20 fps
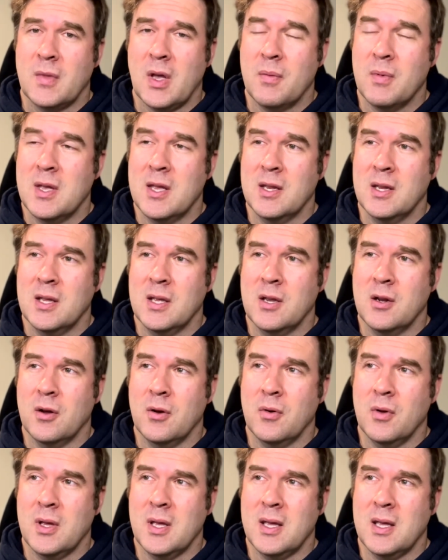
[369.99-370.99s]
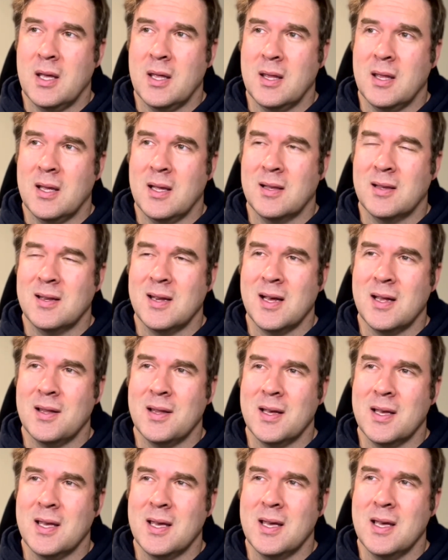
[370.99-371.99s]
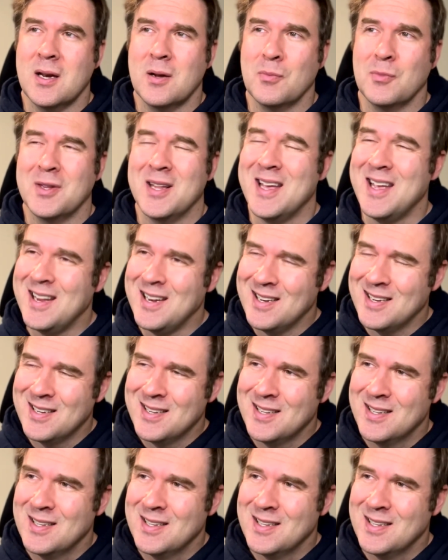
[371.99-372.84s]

I mean, you know, it's not like he hit him late